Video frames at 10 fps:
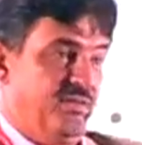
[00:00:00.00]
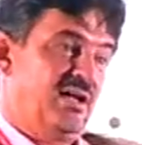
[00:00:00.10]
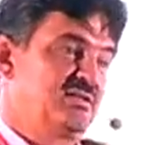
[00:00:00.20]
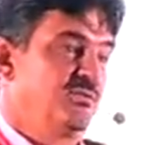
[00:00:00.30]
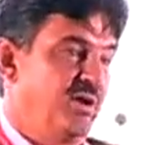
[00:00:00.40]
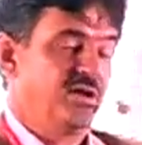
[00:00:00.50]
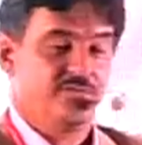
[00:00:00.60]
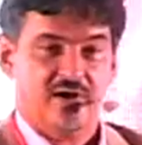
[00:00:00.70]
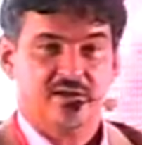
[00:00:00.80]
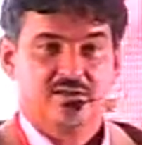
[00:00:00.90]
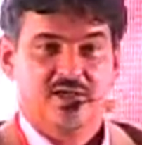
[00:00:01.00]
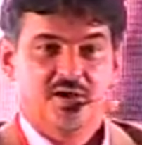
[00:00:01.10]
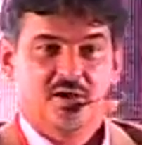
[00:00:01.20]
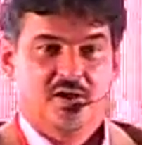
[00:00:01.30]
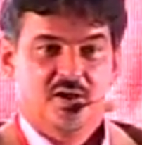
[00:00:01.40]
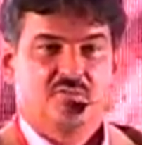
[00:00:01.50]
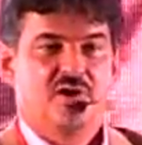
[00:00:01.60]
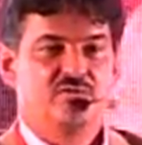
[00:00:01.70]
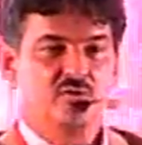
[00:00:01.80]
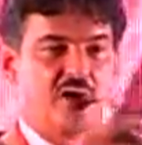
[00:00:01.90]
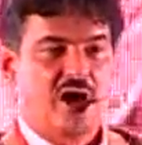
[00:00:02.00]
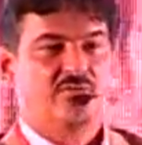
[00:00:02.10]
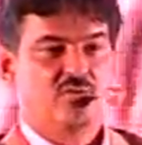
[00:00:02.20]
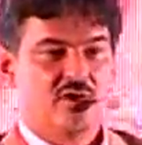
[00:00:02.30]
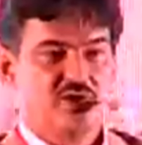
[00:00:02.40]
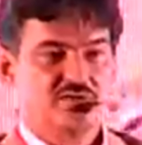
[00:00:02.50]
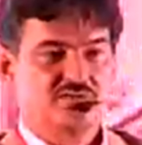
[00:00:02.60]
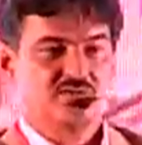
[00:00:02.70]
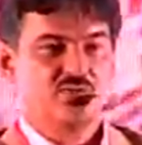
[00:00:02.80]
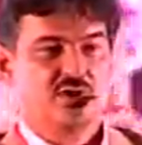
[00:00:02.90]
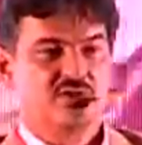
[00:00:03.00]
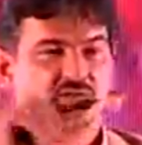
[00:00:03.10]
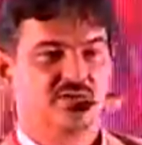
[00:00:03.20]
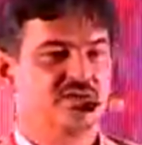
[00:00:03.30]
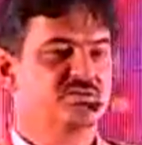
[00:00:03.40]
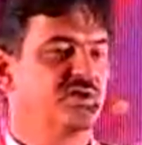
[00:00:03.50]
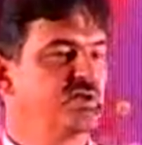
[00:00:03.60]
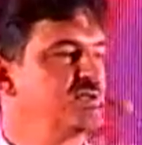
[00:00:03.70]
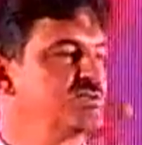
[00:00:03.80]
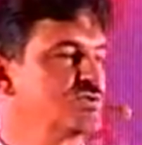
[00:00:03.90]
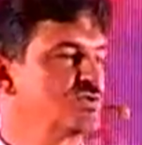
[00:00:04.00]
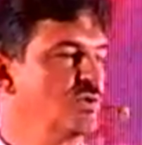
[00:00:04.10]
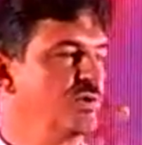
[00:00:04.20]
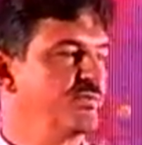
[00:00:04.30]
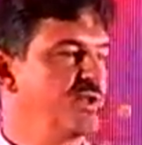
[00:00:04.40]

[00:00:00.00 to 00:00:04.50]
That's a bloody fact. But if you buy from us, we're going to send this many kids to school.